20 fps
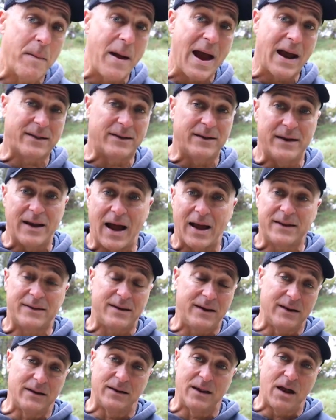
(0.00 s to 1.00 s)
back to
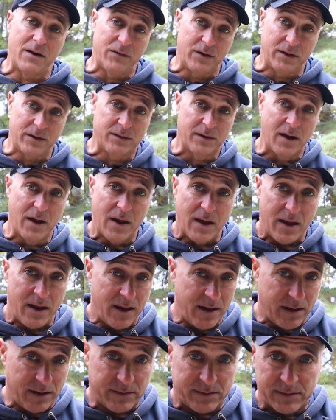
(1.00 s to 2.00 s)
1911s
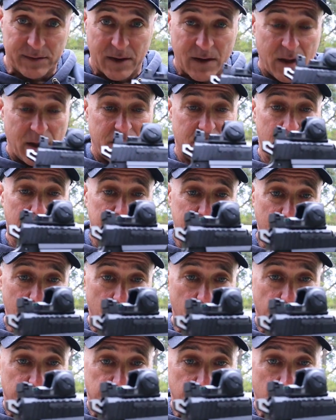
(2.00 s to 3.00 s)
is the
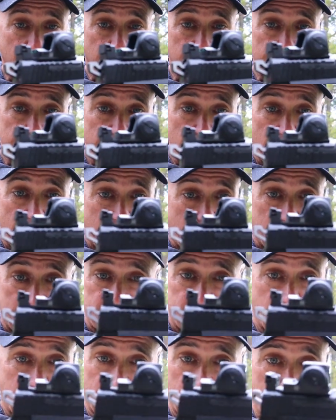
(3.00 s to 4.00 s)
beautiful
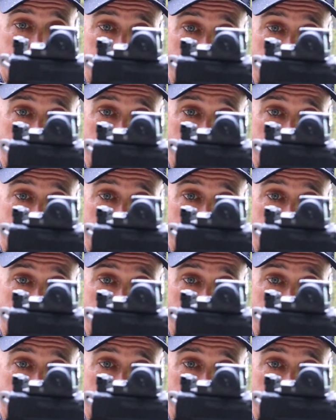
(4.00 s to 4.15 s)
trigger